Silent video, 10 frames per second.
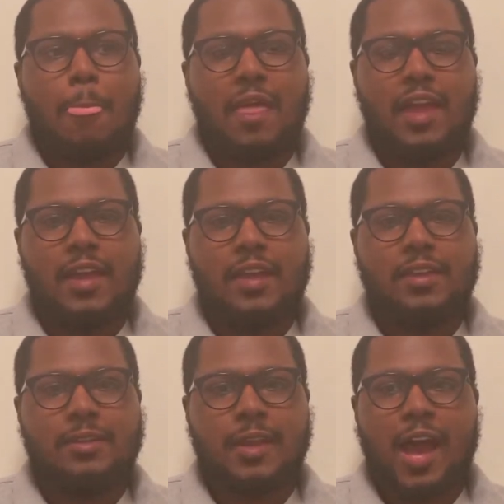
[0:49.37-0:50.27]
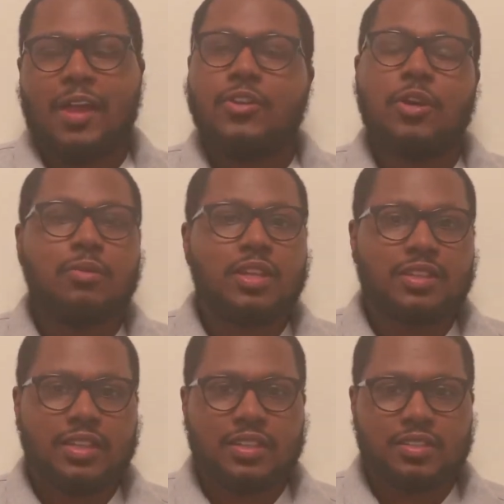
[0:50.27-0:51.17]
and I don't think
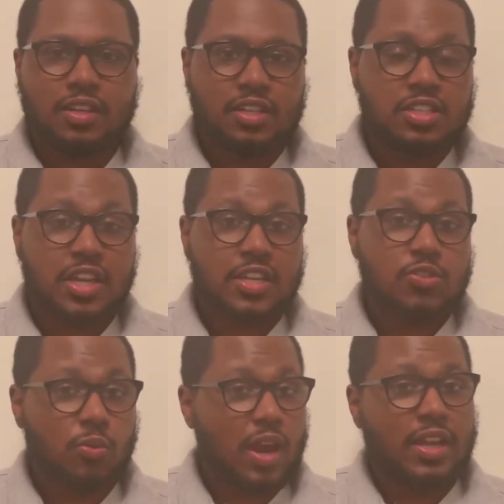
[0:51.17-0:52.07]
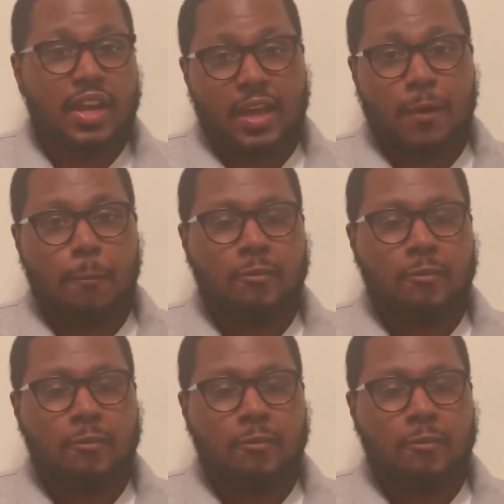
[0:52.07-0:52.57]
that it's going to change right now.